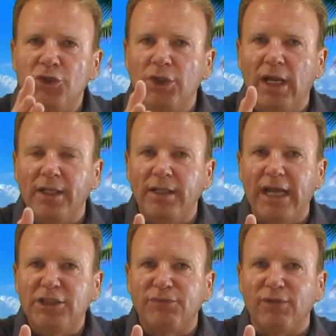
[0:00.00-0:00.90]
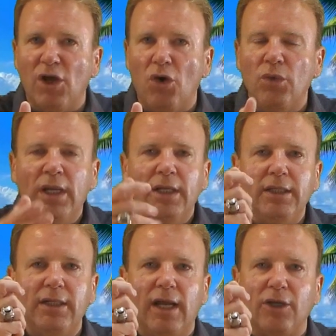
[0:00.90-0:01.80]
that you got a nice flow,
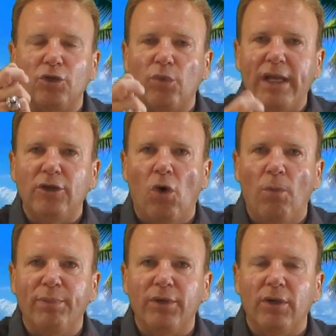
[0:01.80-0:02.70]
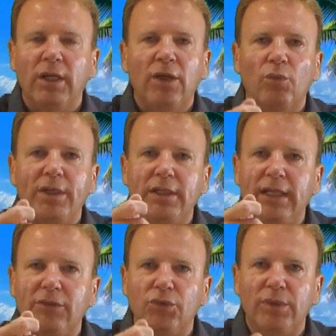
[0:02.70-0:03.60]
you got a great opener. When you
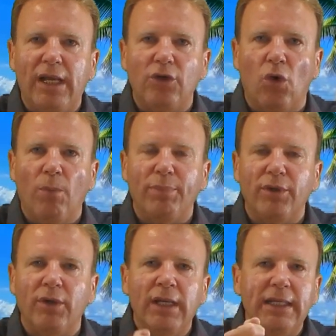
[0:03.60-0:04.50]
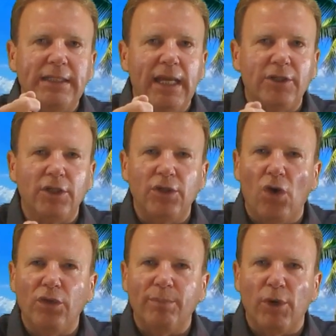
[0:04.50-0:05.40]
get through that opener, get to
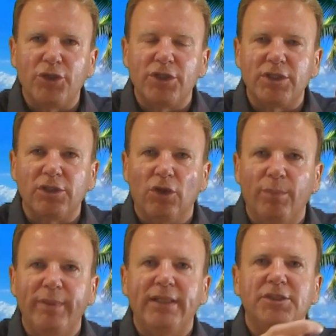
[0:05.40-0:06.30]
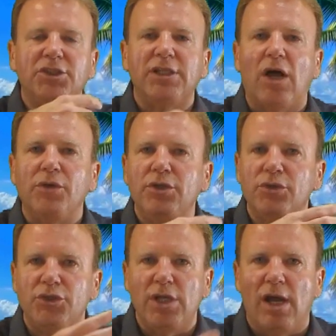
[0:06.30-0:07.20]
know the merchants a little bit, sell
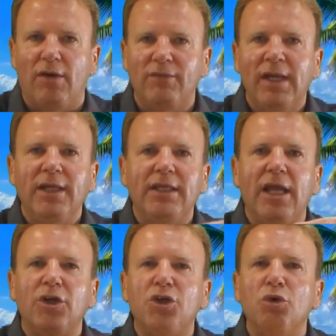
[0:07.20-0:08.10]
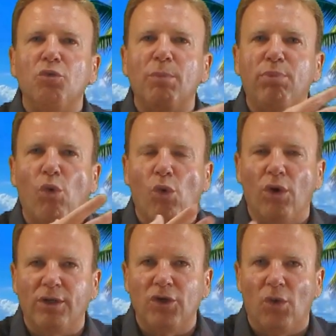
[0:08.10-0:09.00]
yourself, get a good
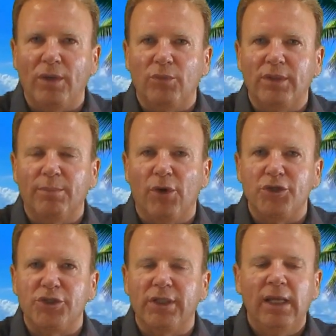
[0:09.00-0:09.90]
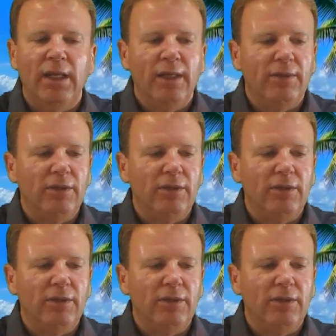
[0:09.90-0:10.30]
rapport going with the merchant,